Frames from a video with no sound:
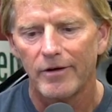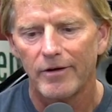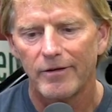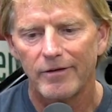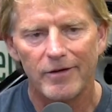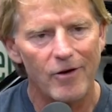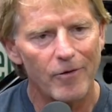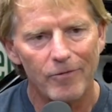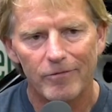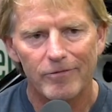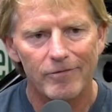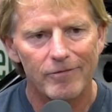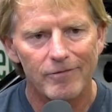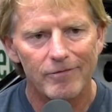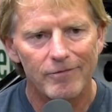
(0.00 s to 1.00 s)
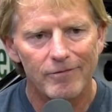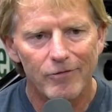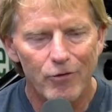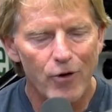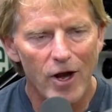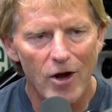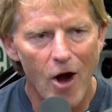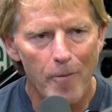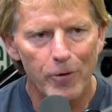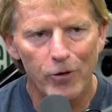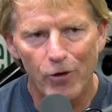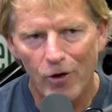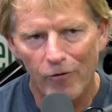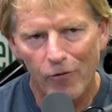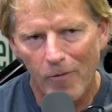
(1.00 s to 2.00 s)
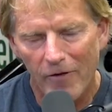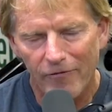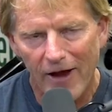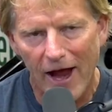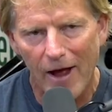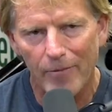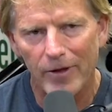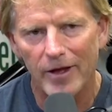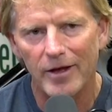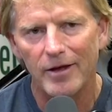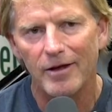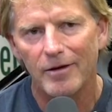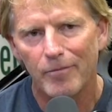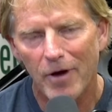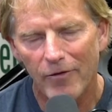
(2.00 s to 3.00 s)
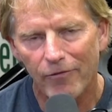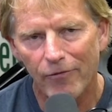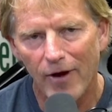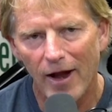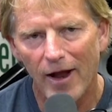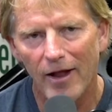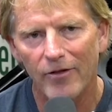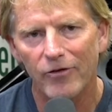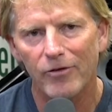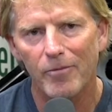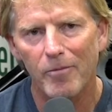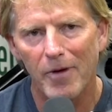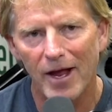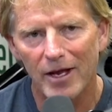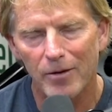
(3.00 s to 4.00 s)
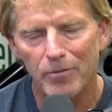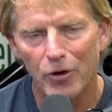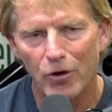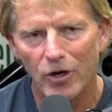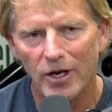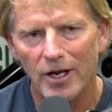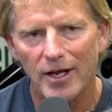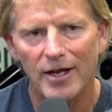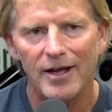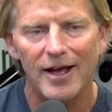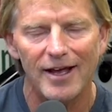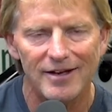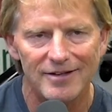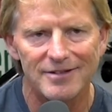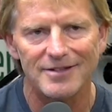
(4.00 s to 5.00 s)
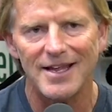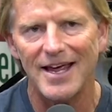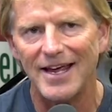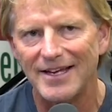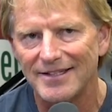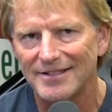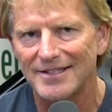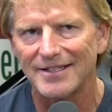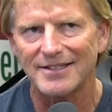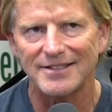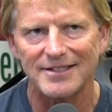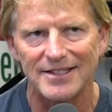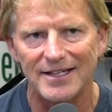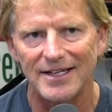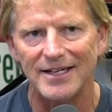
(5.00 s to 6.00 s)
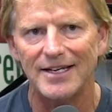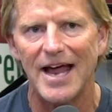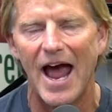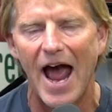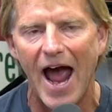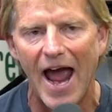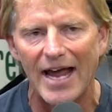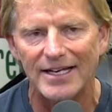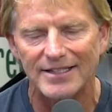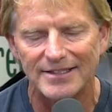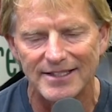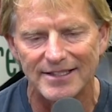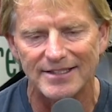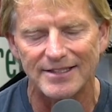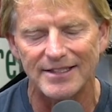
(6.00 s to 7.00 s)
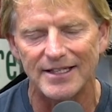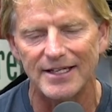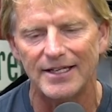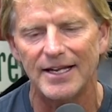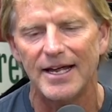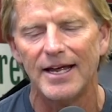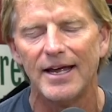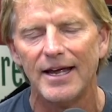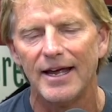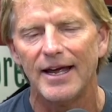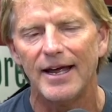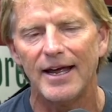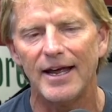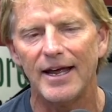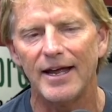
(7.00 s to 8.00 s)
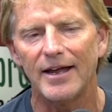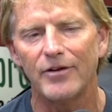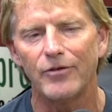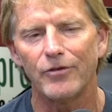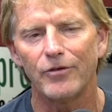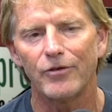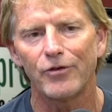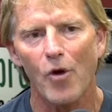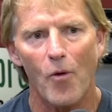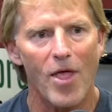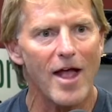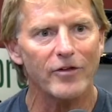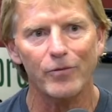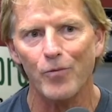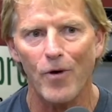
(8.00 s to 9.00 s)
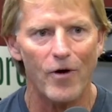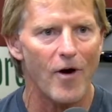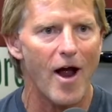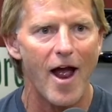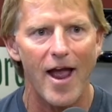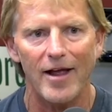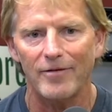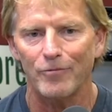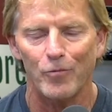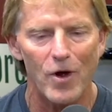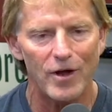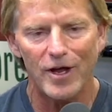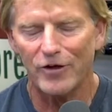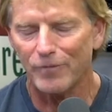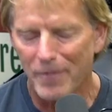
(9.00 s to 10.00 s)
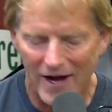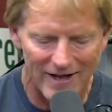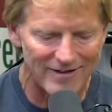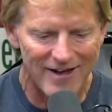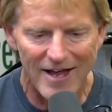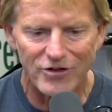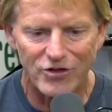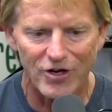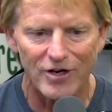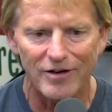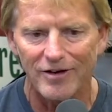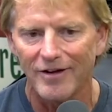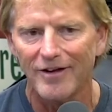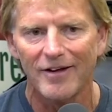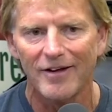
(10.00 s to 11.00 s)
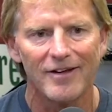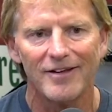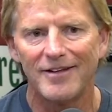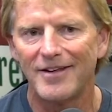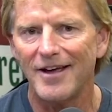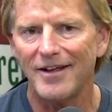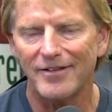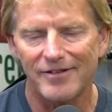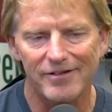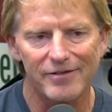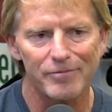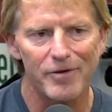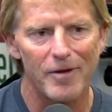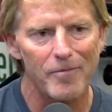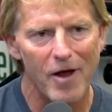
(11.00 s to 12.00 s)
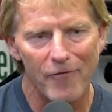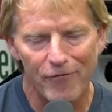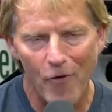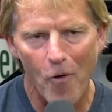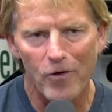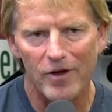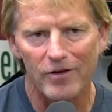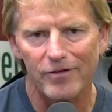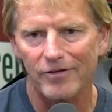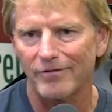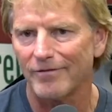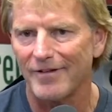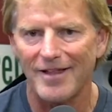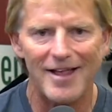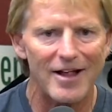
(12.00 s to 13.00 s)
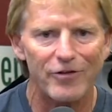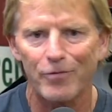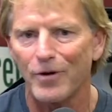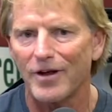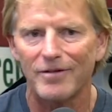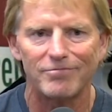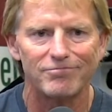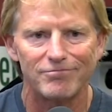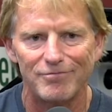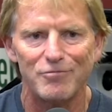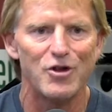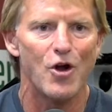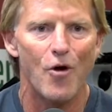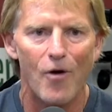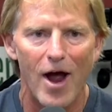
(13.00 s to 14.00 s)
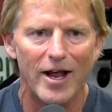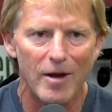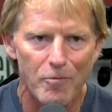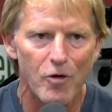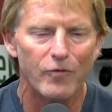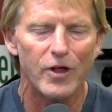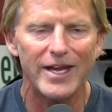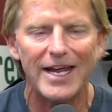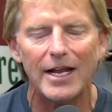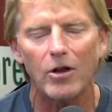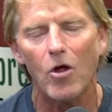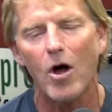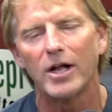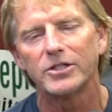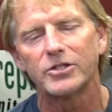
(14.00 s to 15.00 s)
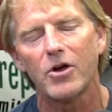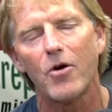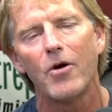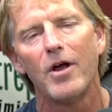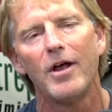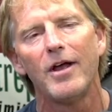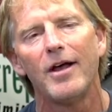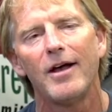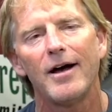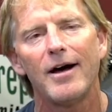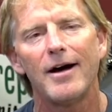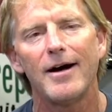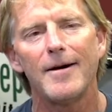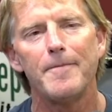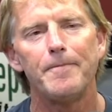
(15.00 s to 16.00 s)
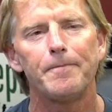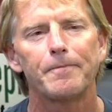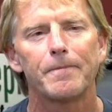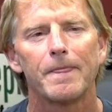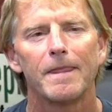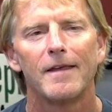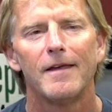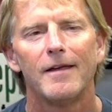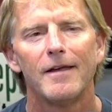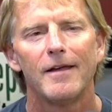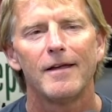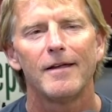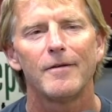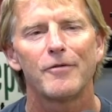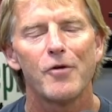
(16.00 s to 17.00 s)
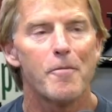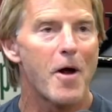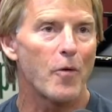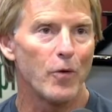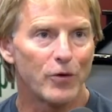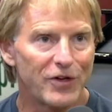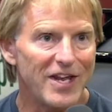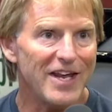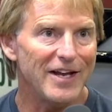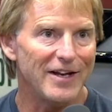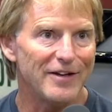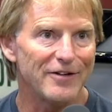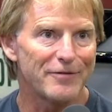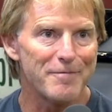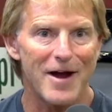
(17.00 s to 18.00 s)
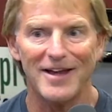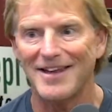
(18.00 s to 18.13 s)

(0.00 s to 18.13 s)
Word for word: you know, creating opportunity for my family, my friends, my community, and as they succeed, I succeed. And so that's where I, what gets my attention gets, and my focus, that's what, you know, I can move the needle on. So, um, so my routines, my